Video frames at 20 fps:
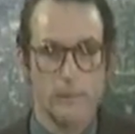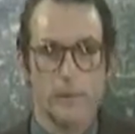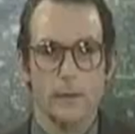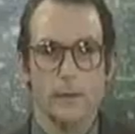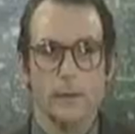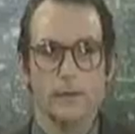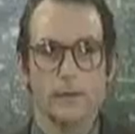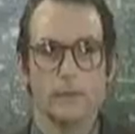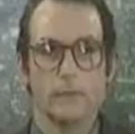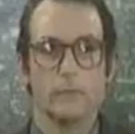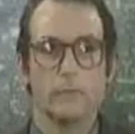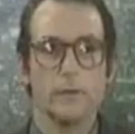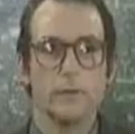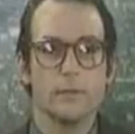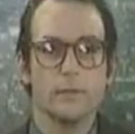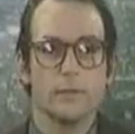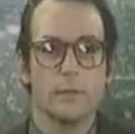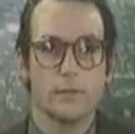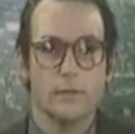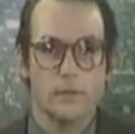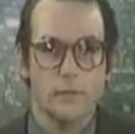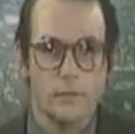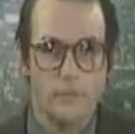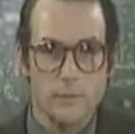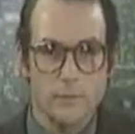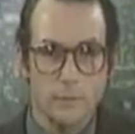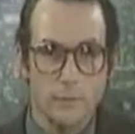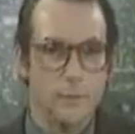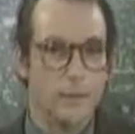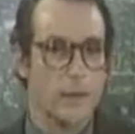the reason it is so
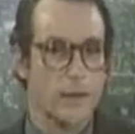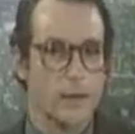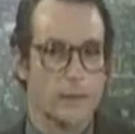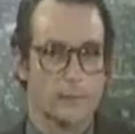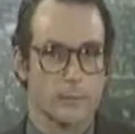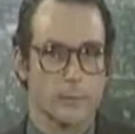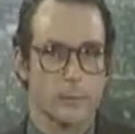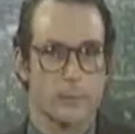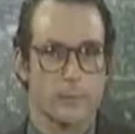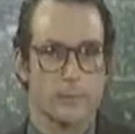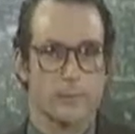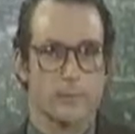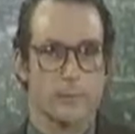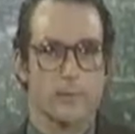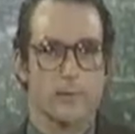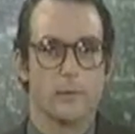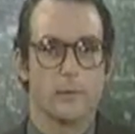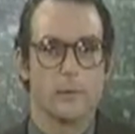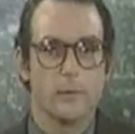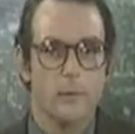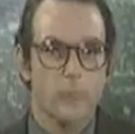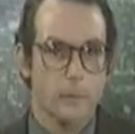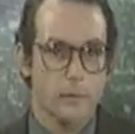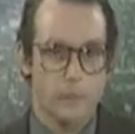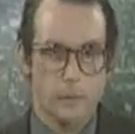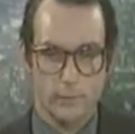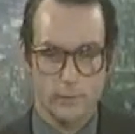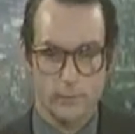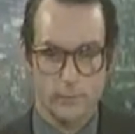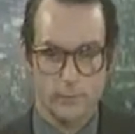complicated that nobody could
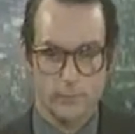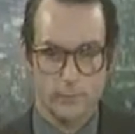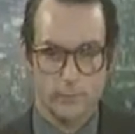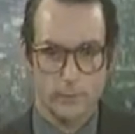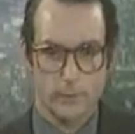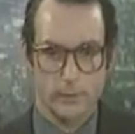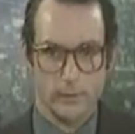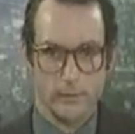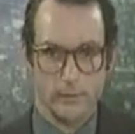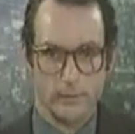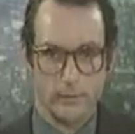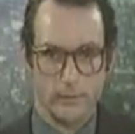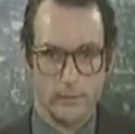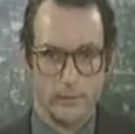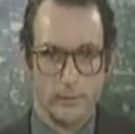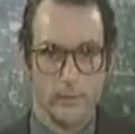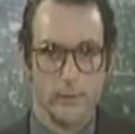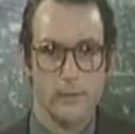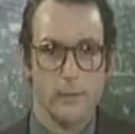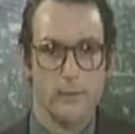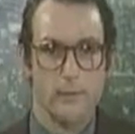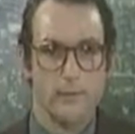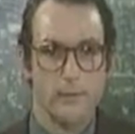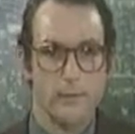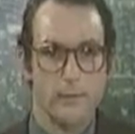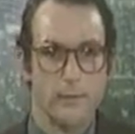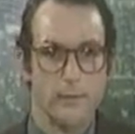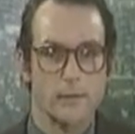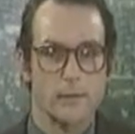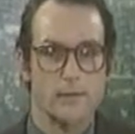explain it is that
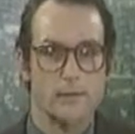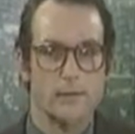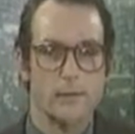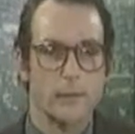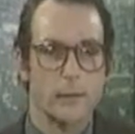it's